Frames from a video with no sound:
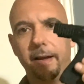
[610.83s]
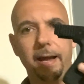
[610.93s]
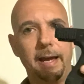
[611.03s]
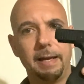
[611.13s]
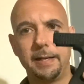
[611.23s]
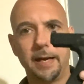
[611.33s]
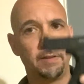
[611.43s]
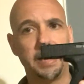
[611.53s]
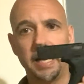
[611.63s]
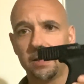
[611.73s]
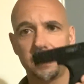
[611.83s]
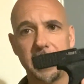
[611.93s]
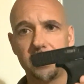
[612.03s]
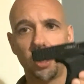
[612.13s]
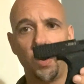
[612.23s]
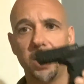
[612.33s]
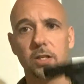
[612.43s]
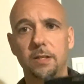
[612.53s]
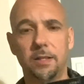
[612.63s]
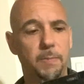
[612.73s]
and everything else, it's had no
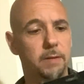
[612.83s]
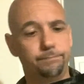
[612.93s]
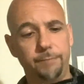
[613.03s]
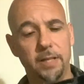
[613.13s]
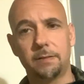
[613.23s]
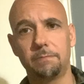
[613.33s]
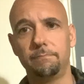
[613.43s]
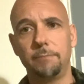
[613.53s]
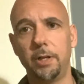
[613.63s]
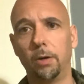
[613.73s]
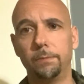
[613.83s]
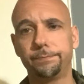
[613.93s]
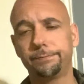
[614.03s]
hitches. It's you know,